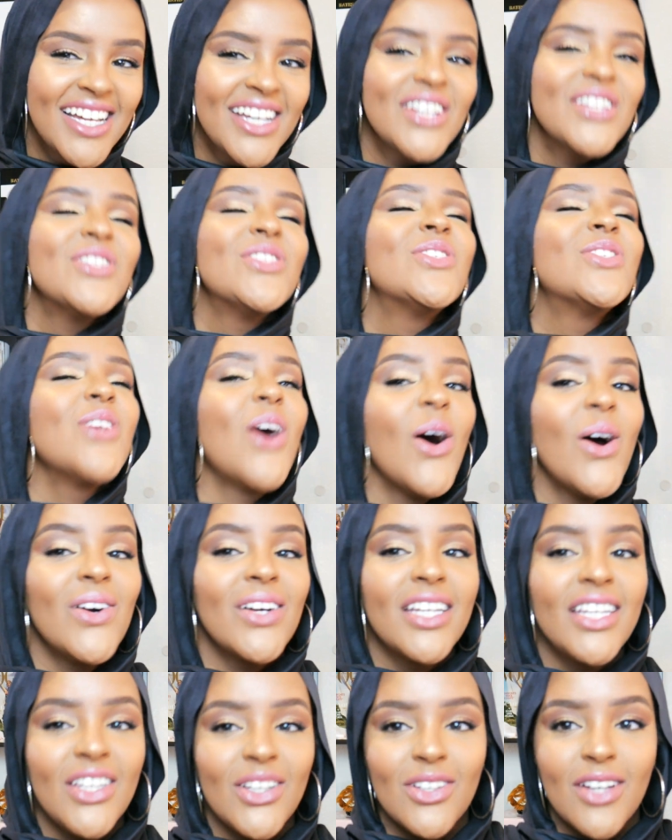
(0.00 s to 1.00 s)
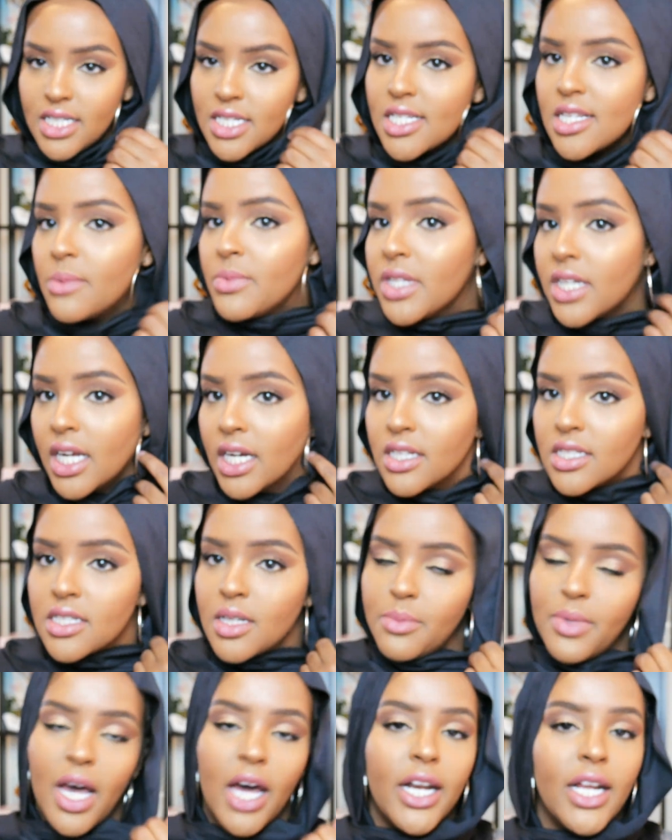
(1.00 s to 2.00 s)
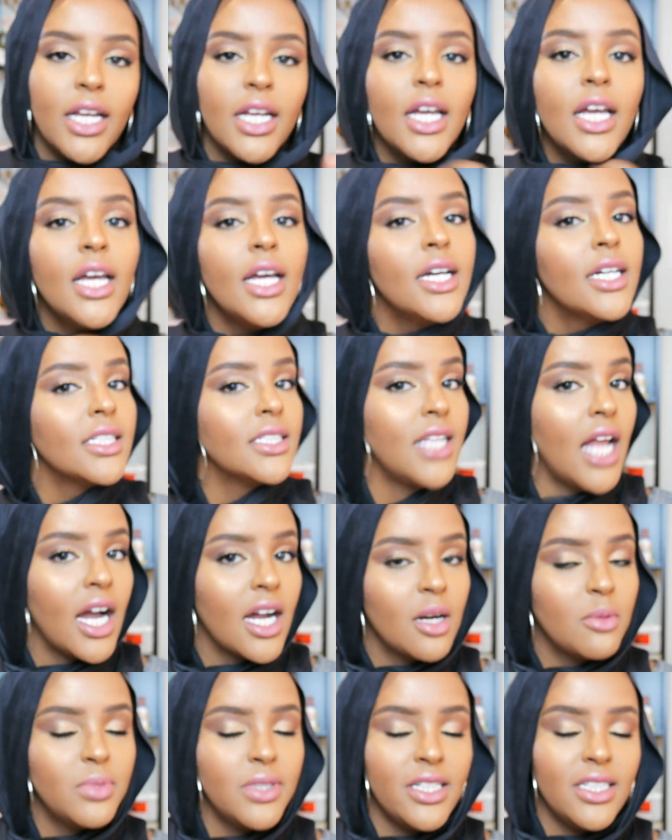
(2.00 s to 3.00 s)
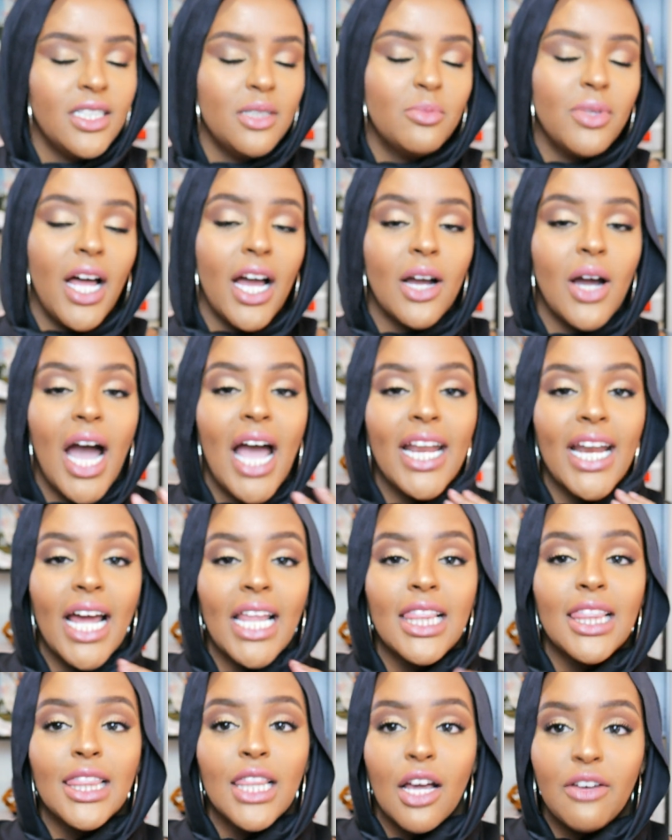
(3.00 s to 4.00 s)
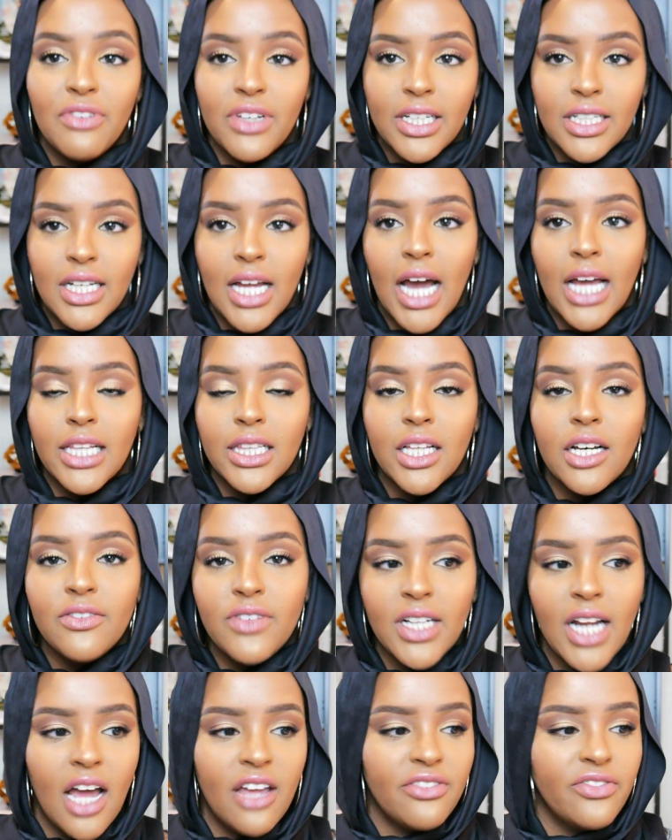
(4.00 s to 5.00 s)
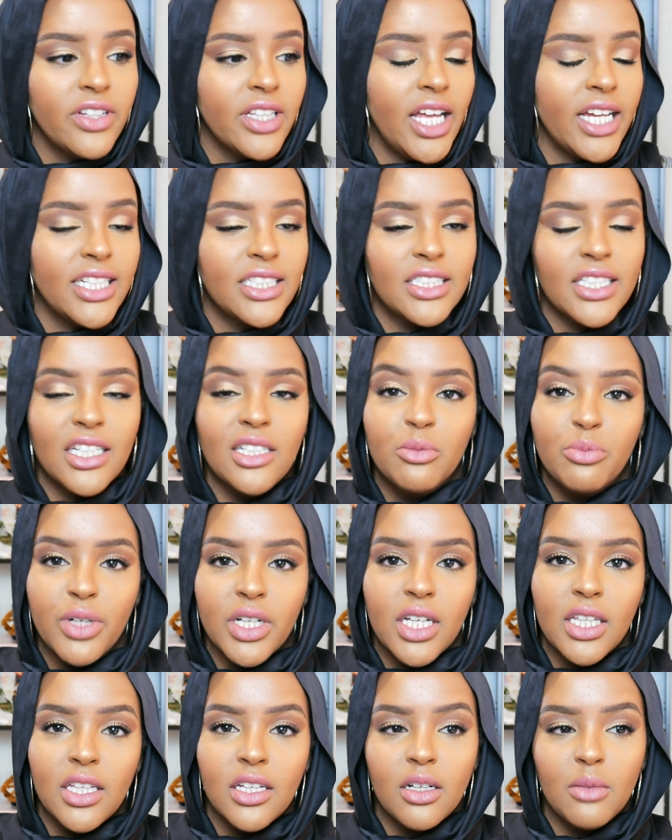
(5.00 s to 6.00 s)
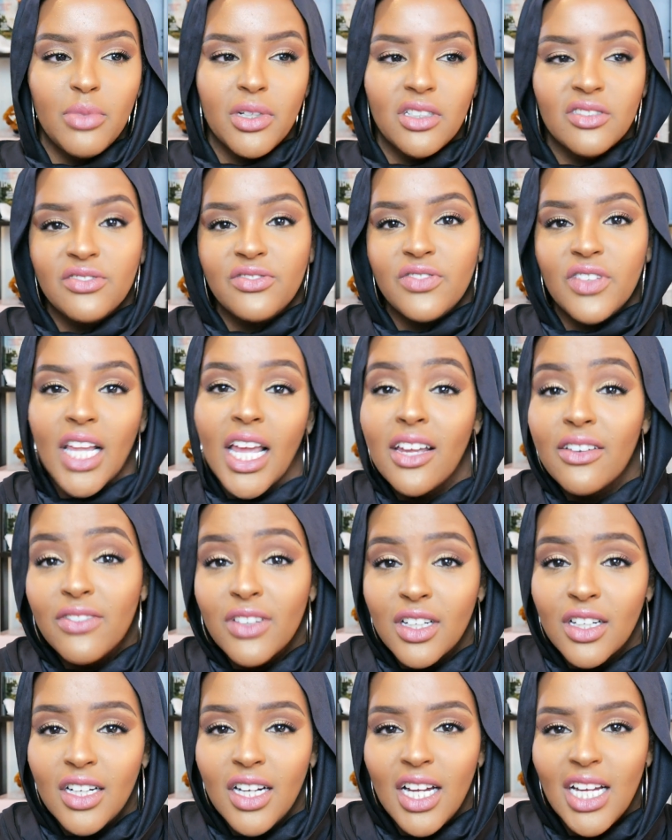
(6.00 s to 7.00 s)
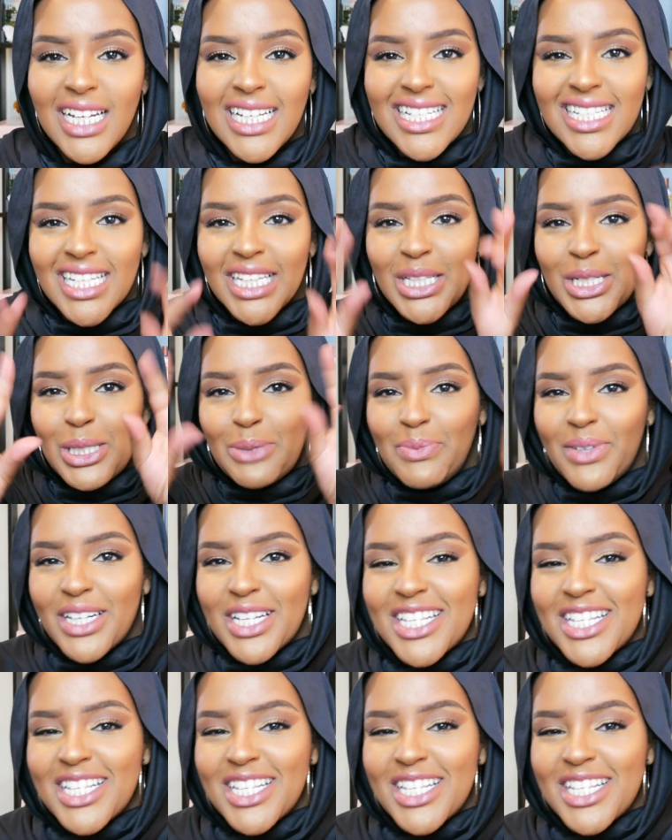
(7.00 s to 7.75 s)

So cute. There's something else about it. not completely black, and I love it. I love it. I feel like it's gonna bring a little bit of flavor, just a little bit of